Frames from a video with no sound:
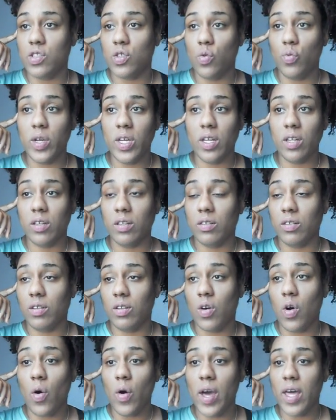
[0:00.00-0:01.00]
So we
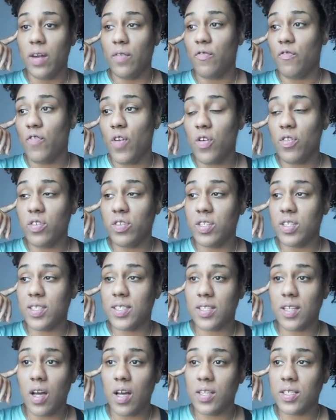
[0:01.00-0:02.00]
can go ahead and further
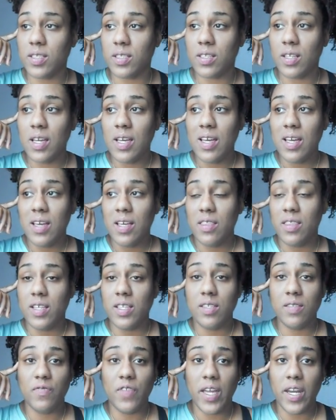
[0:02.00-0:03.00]
discuss
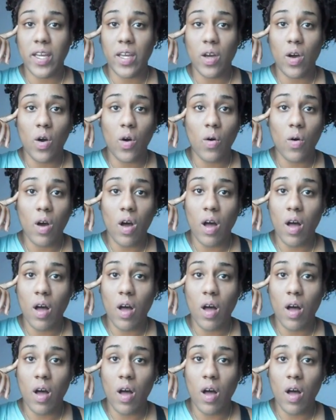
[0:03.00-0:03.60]
this video.